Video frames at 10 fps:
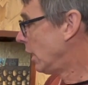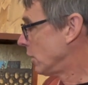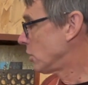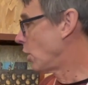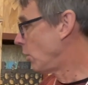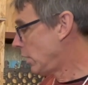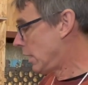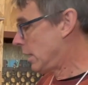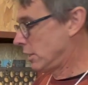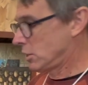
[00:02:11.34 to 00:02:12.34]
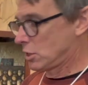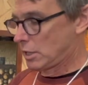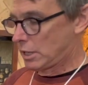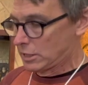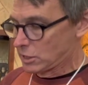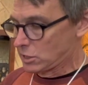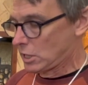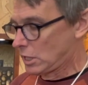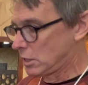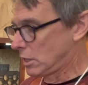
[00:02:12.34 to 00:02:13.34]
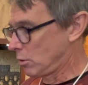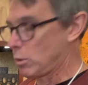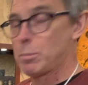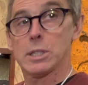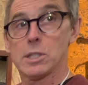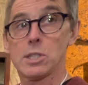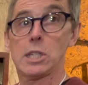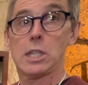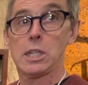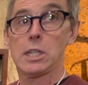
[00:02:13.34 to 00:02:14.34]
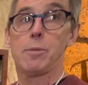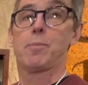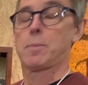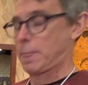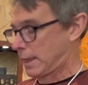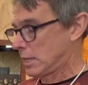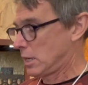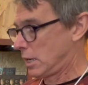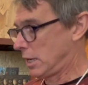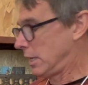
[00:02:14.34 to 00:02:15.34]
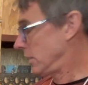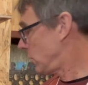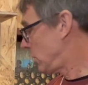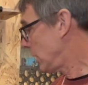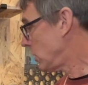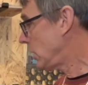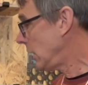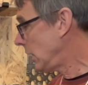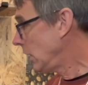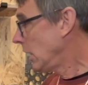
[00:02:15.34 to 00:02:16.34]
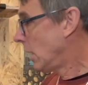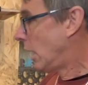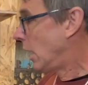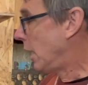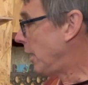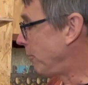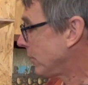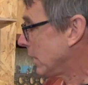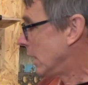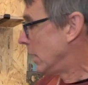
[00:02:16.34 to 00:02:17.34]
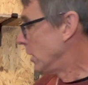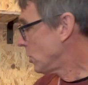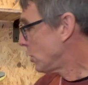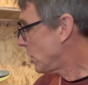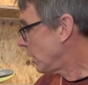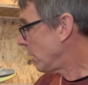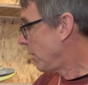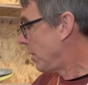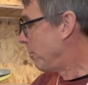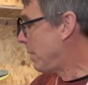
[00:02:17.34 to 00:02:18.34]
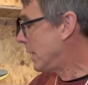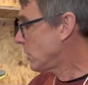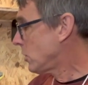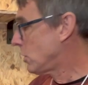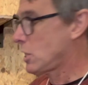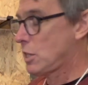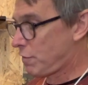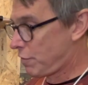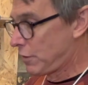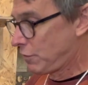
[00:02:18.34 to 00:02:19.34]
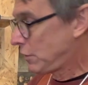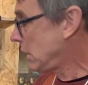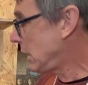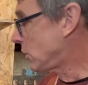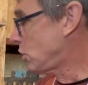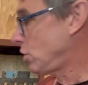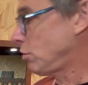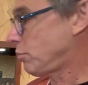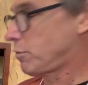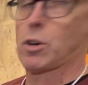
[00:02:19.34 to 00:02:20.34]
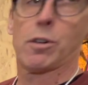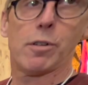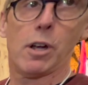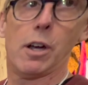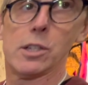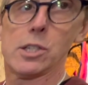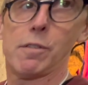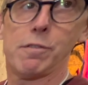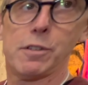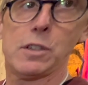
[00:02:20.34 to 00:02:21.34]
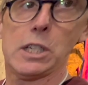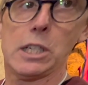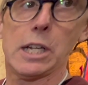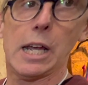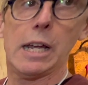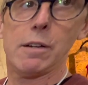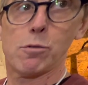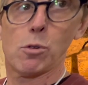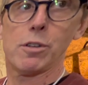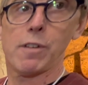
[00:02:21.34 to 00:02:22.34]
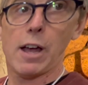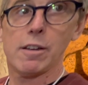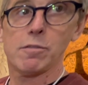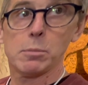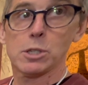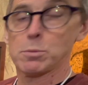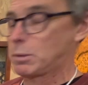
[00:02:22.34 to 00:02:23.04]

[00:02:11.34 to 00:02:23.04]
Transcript: So this is as I said, the women's Z60. This is the men's Z50. It's tuned for 7:15 to 8:45 minutes per